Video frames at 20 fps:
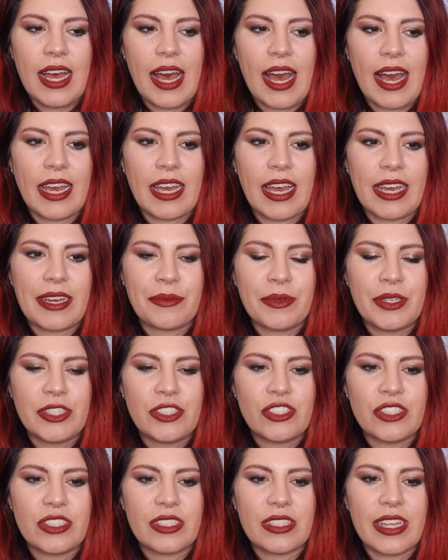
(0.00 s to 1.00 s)
I
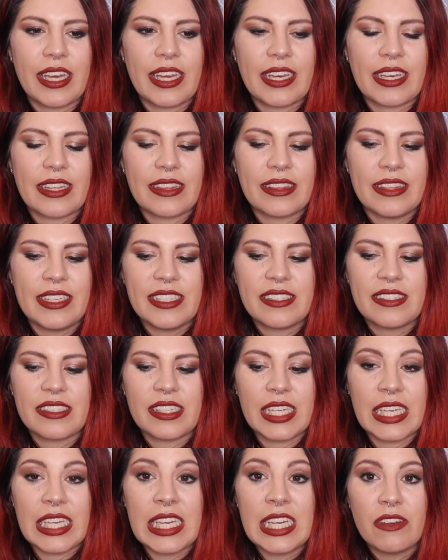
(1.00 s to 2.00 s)
wish like this
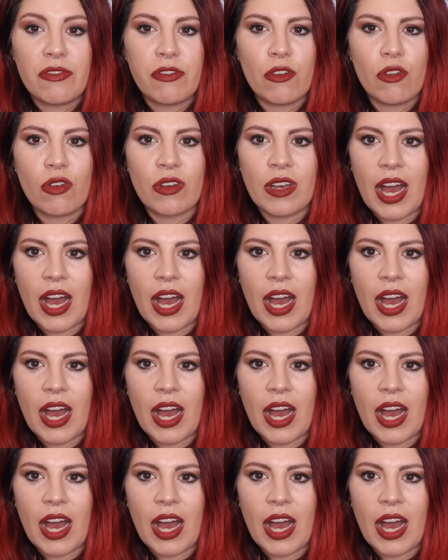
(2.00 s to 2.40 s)
evil